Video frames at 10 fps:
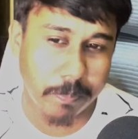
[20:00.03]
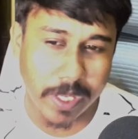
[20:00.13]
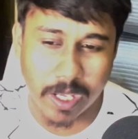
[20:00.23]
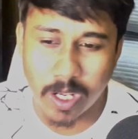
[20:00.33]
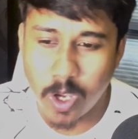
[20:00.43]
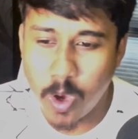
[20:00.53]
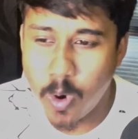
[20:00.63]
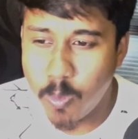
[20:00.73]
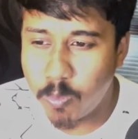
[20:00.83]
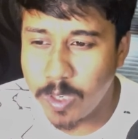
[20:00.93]
pair
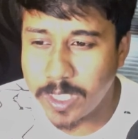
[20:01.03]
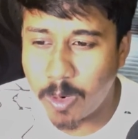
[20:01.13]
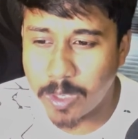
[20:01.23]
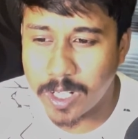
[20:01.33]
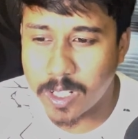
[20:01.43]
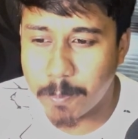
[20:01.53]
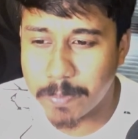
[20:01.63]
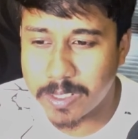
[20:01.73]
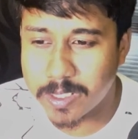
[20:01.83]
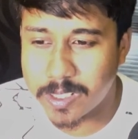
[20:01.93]
without any
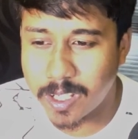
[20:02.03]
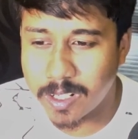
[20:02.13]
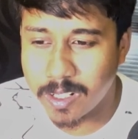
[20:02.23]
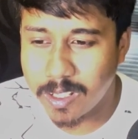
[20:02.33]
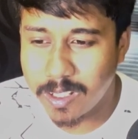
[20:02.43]
compensation.